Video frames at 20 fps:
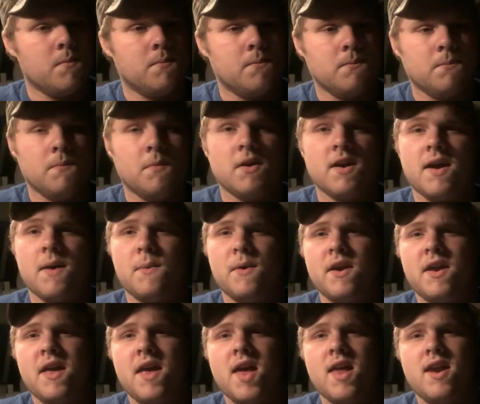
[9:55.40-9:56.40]
but I
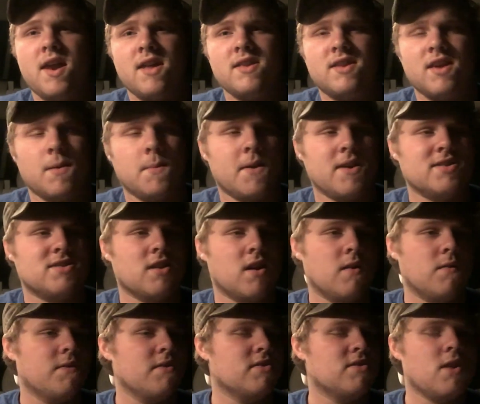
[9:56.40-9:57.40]
went ahead and I did it
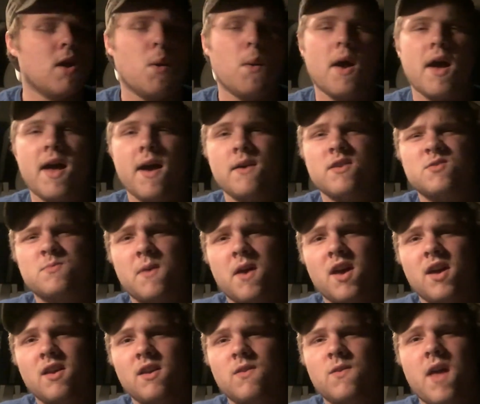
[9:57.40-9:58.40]
myself. There's no way I was
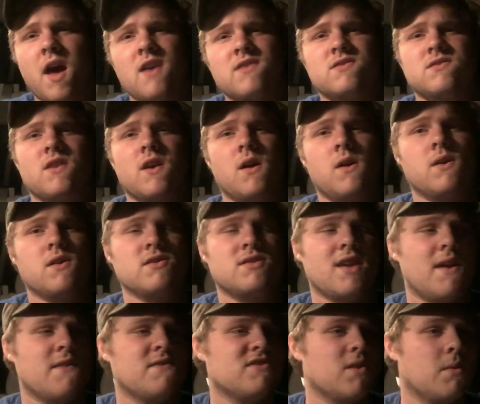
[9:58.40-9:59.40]
paying $1,000
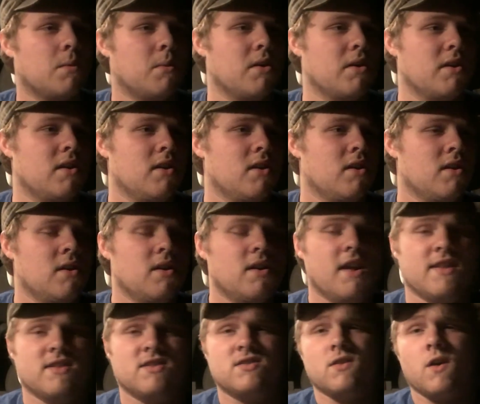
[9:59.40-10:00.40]
to have someone
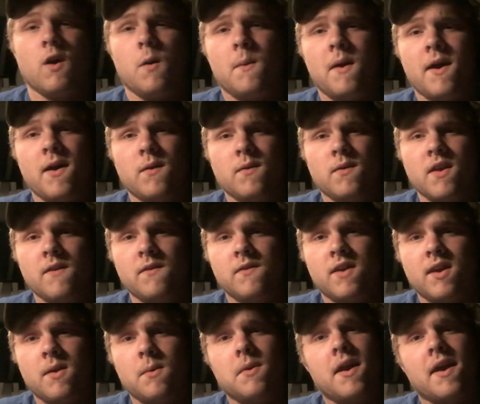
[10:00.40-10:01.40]
install my own lift
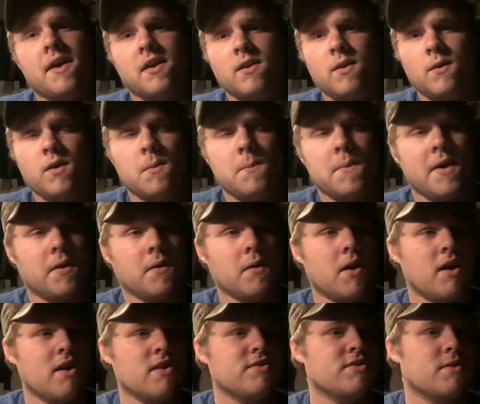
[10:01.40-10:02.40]
kit, but I can do it in my
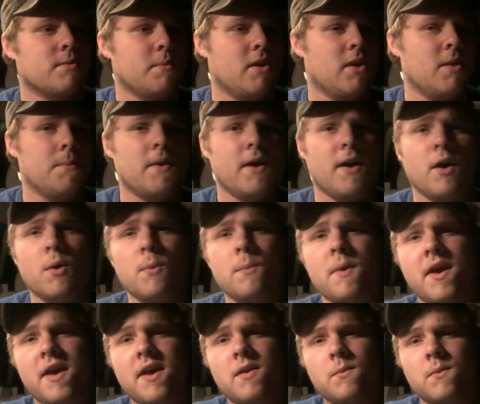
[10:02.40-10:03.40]
garage. So me and my old
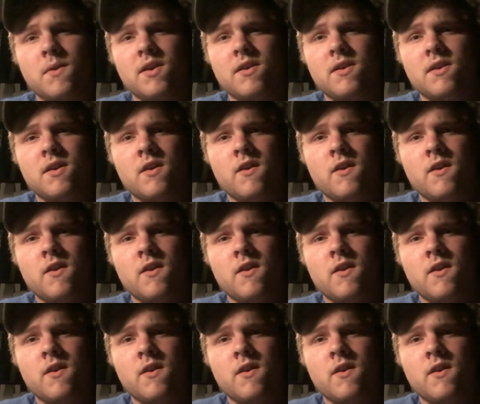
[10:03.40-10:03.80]
man, we